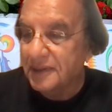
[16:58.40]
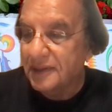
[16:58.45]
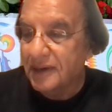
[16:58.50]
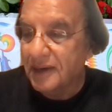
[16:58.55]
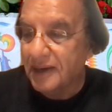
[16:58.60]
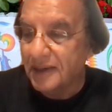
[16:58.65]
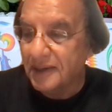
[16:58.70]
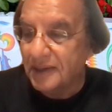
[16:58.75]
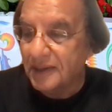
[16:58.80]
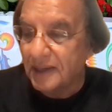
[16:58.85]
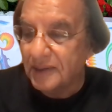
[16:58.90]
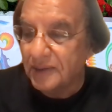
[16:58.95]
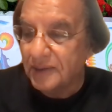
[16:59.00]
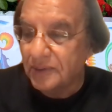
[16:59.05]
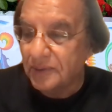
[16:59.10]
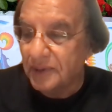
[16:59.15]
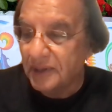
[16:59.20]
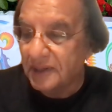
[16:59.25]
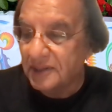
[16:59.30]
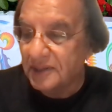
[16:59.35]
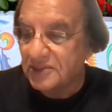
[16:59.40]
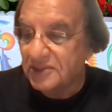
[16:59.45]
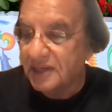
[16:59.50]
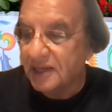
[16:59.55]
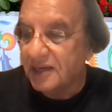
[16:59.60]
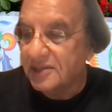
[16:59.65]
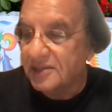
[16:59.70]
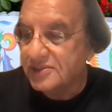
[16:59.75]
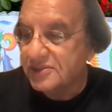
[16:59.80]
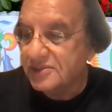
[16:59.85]
Cardano and
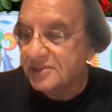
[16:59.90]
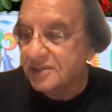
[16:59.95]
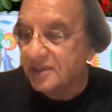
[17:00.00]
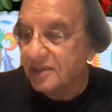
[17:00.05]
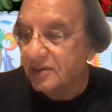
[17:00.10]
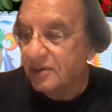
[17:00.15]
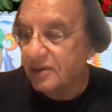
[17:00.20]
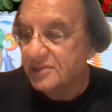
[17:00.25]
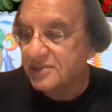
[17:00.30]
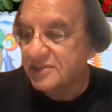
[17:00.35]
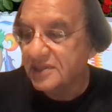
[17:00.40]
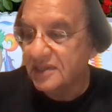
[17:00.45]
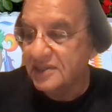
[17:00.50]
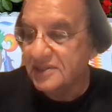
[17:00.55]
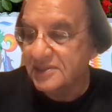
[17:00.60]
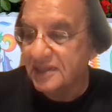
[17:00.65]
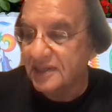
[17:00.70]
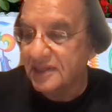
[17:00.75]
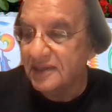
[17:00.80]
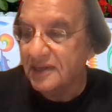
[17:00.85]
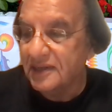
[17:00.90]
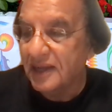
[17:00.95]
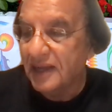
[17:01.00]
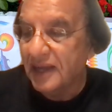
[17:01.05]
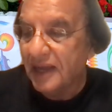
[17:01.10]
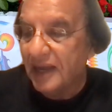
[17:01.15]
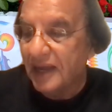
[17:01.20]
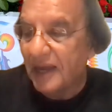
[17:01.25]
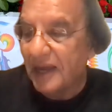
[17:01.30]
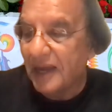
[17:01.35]
Charles Hoskinson
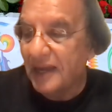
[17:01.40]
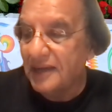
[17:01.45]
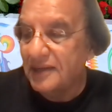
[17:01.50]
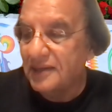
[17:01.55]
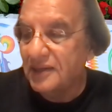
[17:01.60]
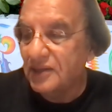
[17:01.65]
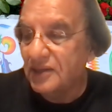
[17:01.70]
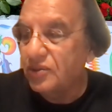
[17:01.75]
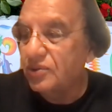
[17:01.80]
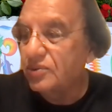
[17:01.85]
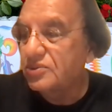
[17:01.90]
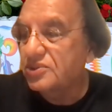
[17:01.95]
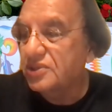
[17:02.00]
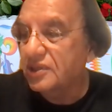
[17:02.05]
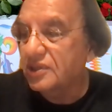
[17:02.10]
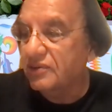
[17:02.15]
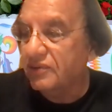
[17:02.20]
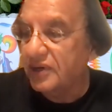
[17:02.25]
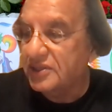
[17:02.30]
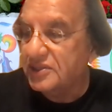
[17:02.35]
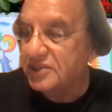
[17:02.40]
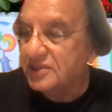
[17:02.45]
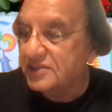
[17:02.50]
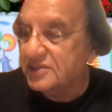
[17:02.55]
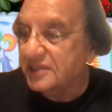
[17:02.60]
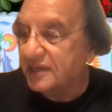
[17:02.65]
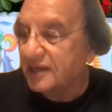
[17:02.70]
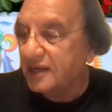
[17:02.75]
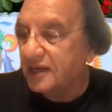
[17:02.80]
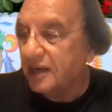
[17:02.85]
and the new generations
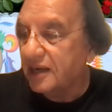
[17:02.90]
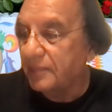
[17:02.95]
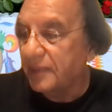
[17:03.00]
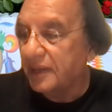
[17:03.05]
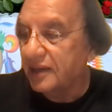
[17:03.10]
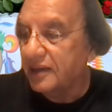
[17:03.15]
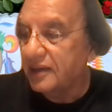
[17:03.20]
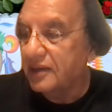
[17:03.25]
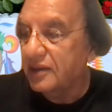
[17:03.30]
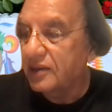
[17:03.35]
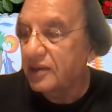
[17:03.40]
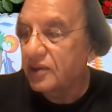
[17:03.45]
that are coming.